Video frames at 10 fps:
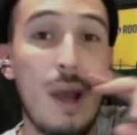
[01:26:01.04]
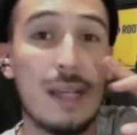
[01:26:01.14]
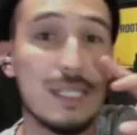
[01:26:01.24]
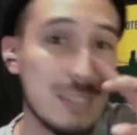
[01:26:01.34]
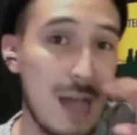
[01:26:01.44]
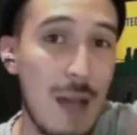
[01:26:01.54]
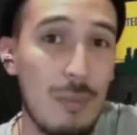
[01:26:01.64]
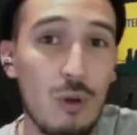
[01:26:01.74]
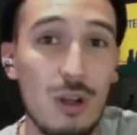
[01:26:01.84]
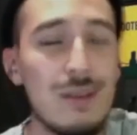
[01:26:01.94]
shop,
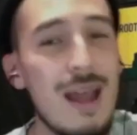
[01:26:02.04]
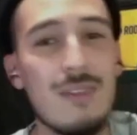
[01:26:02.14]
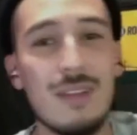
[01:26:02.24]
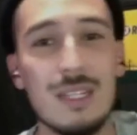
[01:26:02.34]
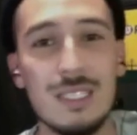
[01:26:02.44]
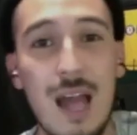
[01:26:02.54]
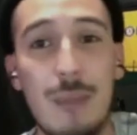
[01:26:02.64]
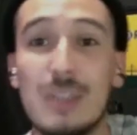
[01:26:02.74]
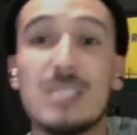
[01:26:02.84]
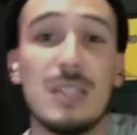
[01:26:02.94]
or not even a shop,
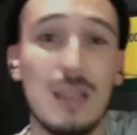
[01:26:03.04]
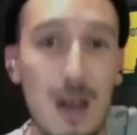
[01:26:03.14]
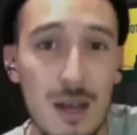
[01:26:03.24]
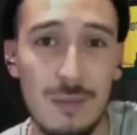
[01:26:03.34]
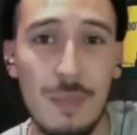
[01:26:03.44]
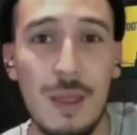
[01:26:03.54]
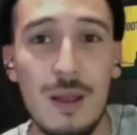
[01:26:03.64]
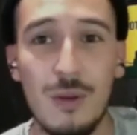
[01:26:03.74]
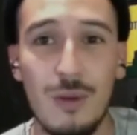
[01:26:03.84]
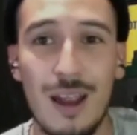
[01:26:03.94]
a salon,
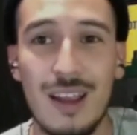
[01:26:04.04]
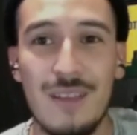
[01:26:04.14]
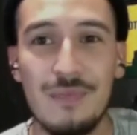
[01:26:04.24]
right?